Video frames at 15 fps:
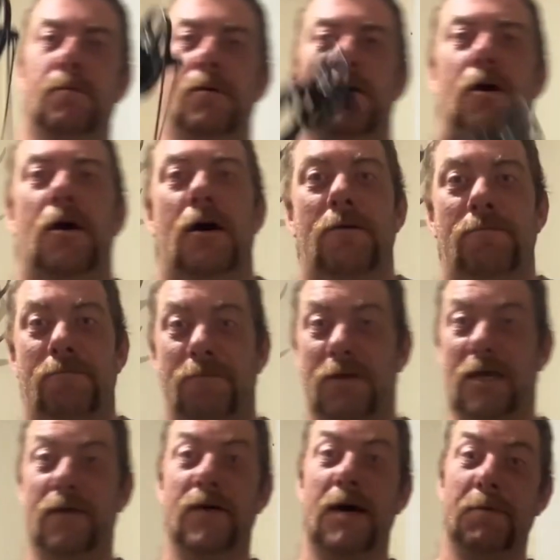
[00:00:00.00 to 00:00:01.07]
All right,
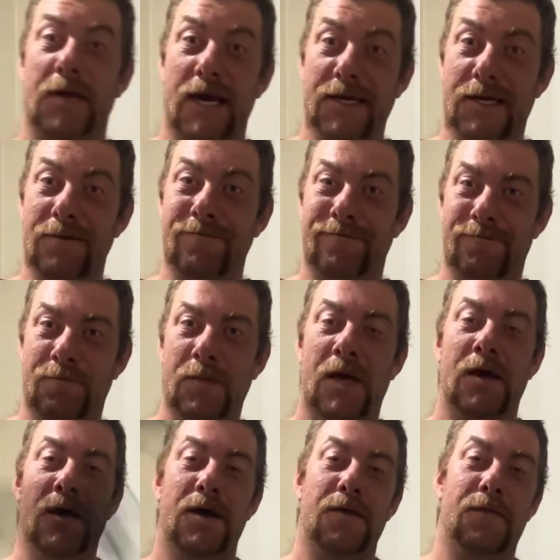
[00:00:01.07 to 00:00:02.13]
give up guessing?
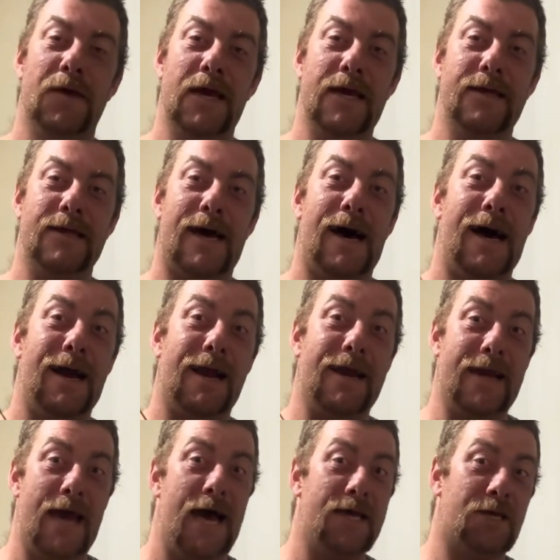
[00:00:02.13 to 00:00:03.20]
These are
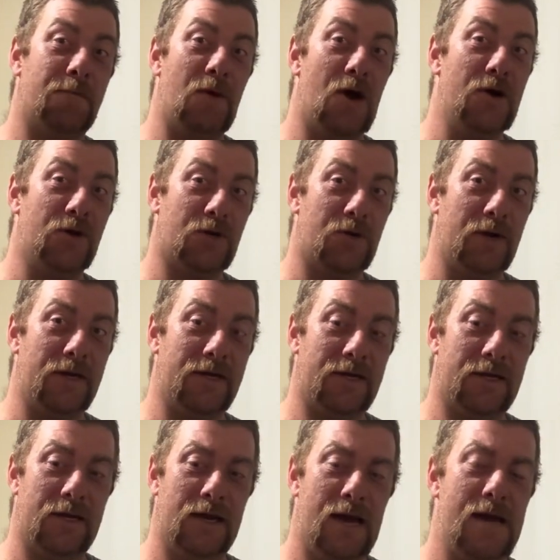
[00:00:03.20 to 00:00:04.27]
gas bowstrings
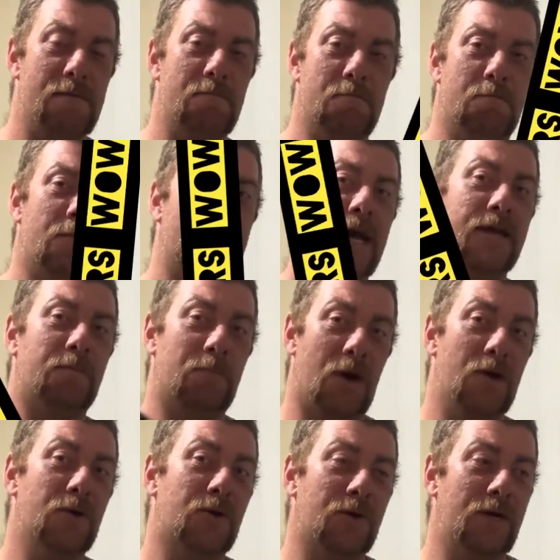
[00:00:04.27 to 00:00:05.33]
and
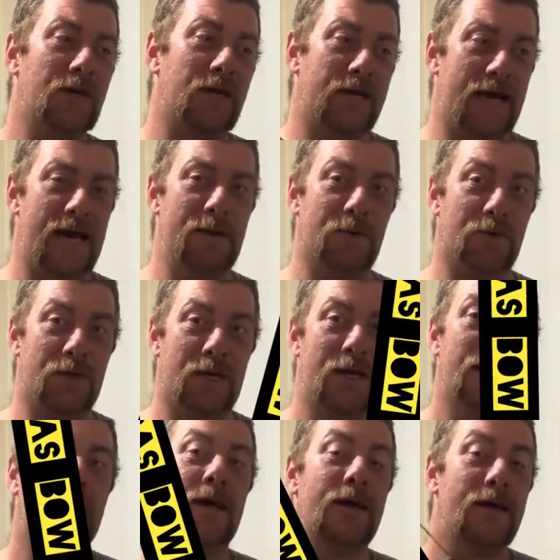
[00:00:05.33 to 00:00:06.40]
cables.
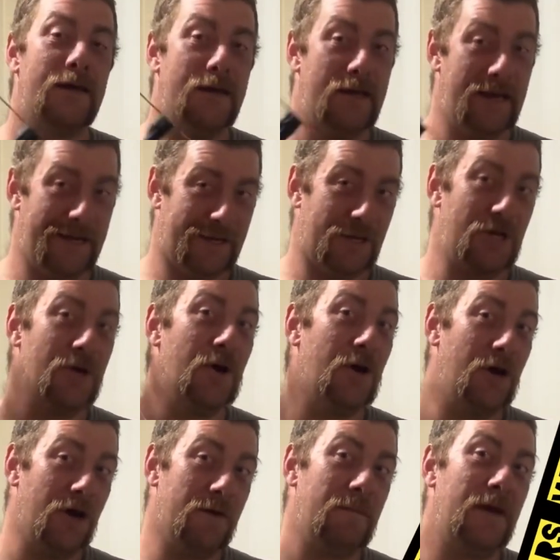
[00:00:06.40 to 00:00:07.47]
Yes, you
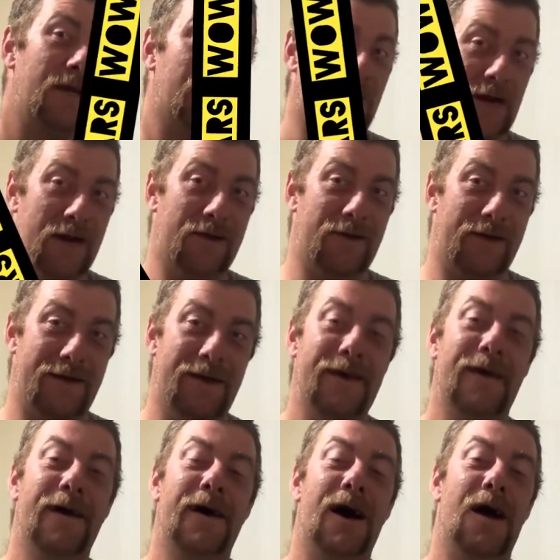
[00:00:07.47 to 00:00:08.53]
heard me correctly.
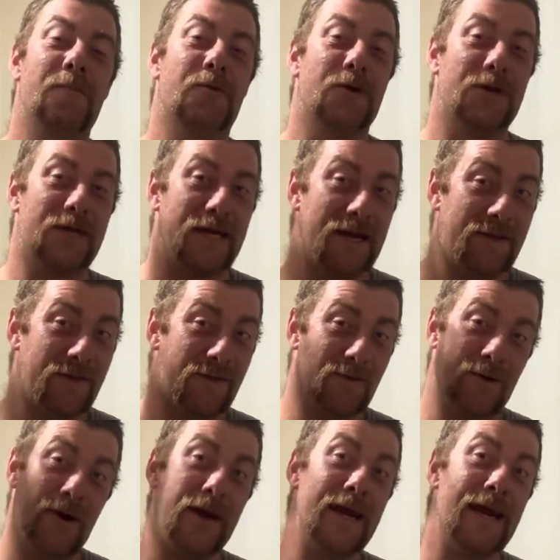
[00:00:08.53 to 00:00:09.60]
I put a set of
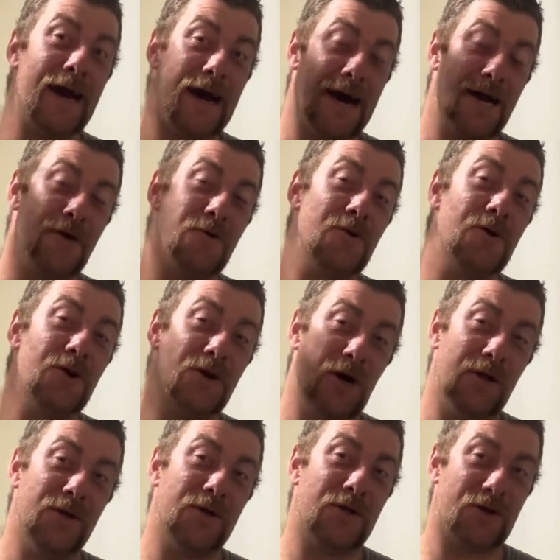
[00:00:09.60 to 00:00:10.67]

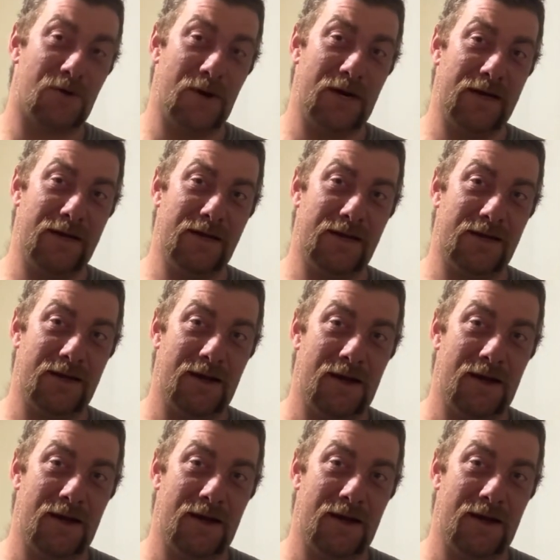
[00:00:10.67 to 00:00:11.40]
$300 strings